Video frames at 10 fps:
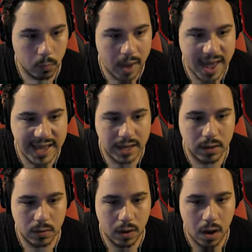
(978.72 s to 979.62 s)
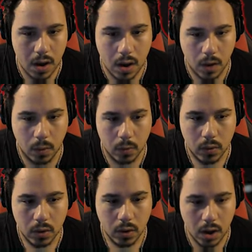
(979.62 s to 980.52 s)
wait. Oh.
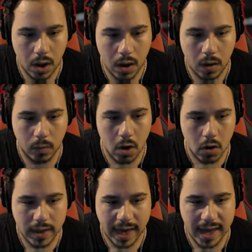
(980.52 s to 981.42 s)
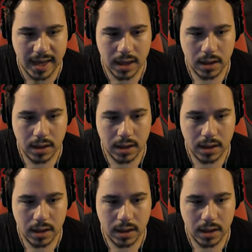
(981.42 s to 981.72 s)
Oh, okay.